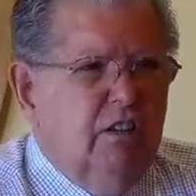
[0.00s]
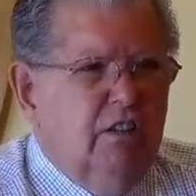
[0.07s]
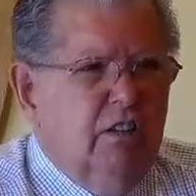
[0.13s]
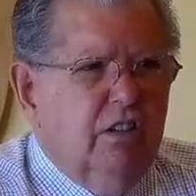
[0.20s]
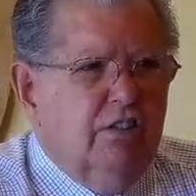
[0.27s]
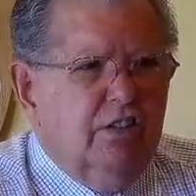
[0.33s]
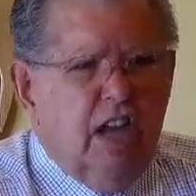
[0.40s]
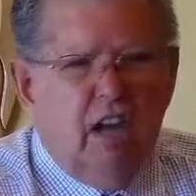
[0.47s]
the
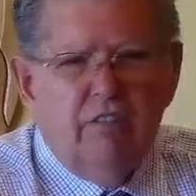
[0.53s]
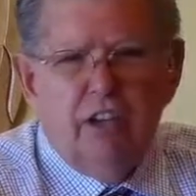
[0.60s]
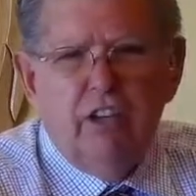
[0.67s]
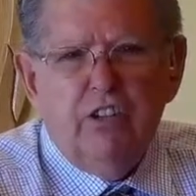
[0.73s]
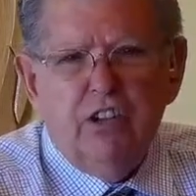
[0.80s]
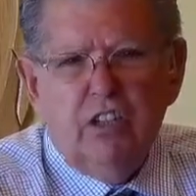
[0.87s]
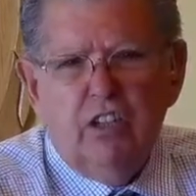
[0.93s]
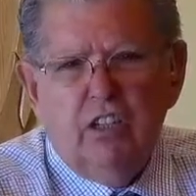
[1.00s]

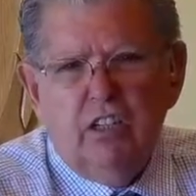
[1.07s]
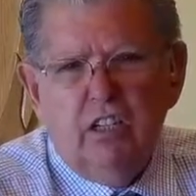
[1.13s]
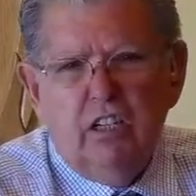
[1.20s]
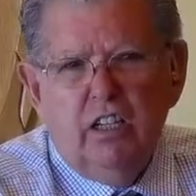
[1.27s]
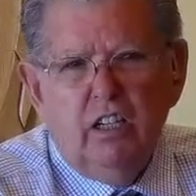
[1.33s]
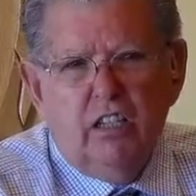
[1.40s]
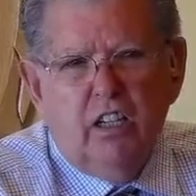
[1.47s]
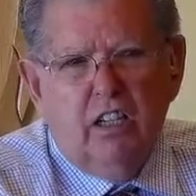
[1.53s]
salvation
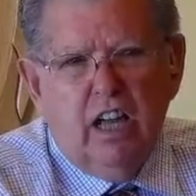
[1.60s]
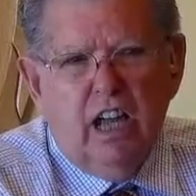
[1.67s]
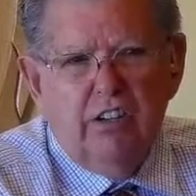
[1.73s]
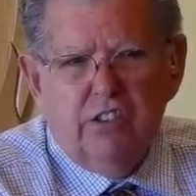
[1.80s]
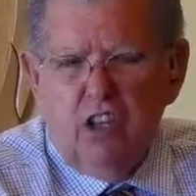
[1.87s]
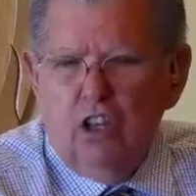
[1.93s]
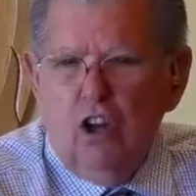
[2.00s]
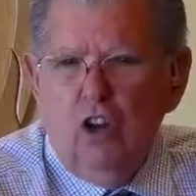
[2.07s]
uh, as a
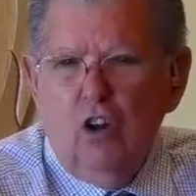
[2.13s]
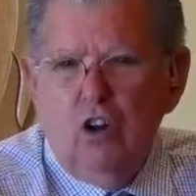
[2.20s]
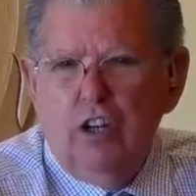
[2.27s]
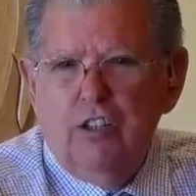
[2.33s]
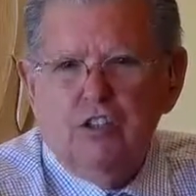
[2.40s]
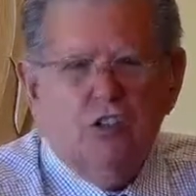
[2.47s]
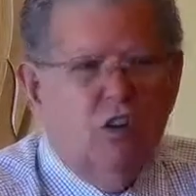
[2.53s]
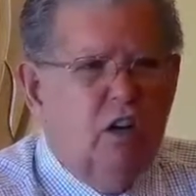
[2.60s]
whole
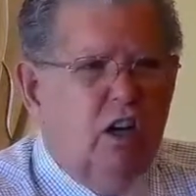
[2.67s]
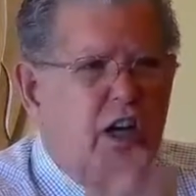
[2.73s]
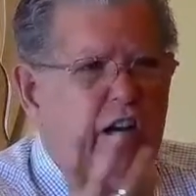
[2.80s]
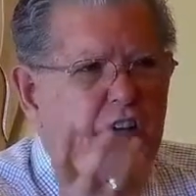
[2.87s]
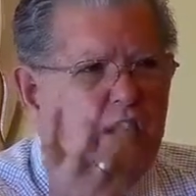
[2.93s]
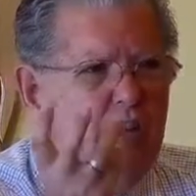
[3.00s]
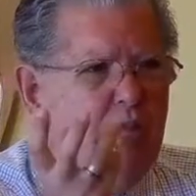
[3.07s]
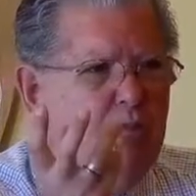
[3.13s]
is sort of like
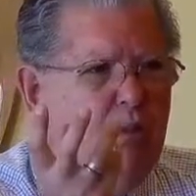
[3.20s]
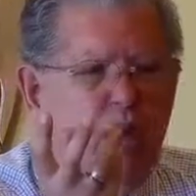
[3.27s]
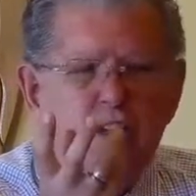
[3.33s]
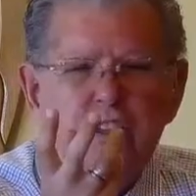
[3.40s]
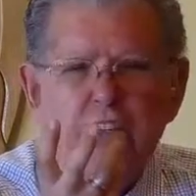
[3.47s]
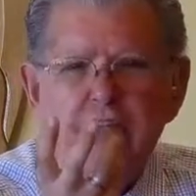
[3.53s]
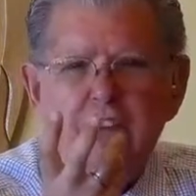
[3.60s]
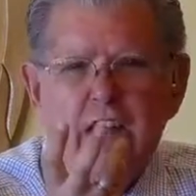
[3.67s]
a
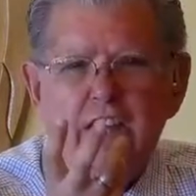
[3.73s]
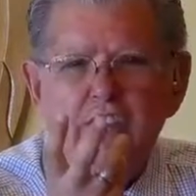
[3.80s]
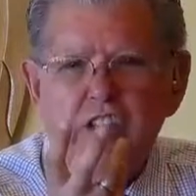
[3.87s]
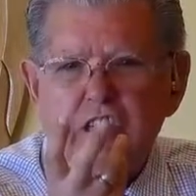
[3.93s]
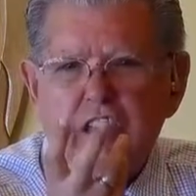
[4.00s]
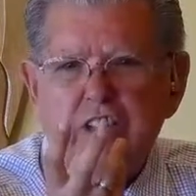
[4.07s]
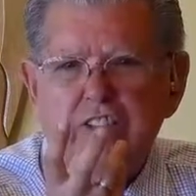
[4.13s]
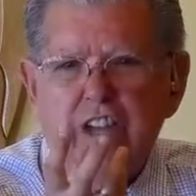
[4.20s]

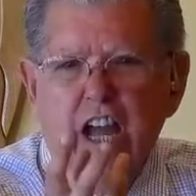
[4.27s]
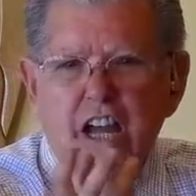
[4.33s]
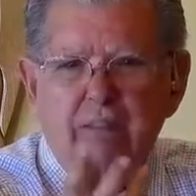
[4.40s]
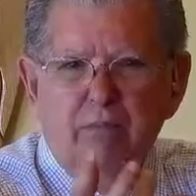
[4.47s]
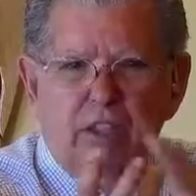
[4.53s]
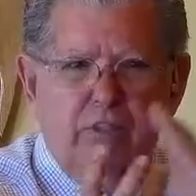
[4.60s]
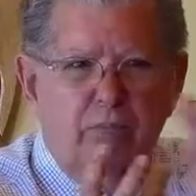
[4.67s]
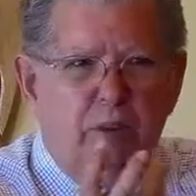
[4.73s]
multifaceted
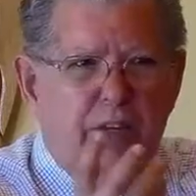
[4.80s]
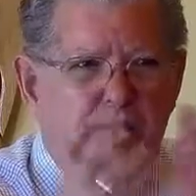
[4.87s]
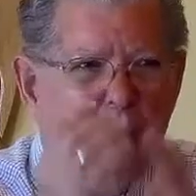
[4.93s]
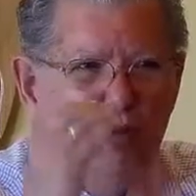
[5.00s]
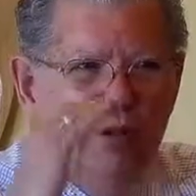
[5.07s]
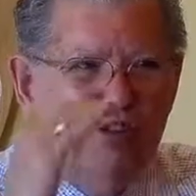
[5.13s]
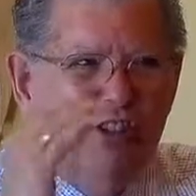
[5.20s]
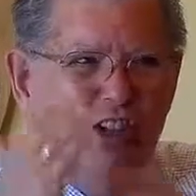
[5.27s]
diamond, been
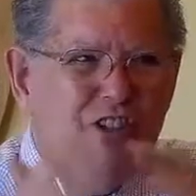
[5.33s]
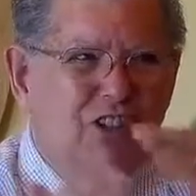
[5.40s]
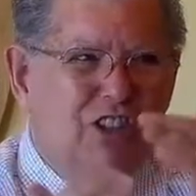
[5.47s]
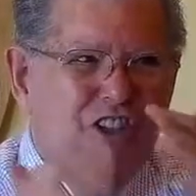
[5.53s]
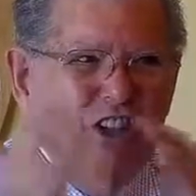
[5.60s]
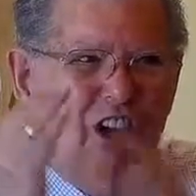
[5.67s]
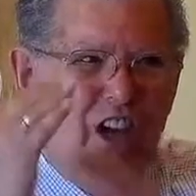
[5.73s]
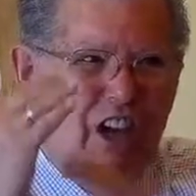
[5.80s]
precision
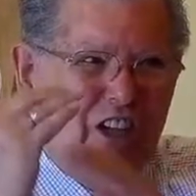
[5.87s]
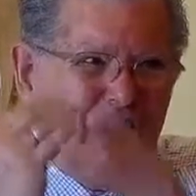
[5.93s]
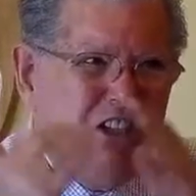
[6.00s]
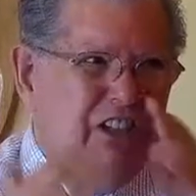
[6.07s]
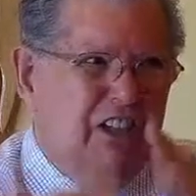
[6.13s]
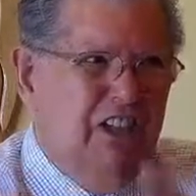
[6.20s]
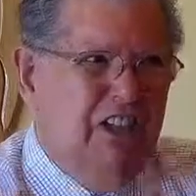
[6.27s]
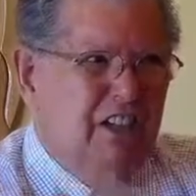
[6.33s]

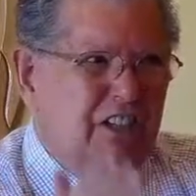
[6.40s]
cut.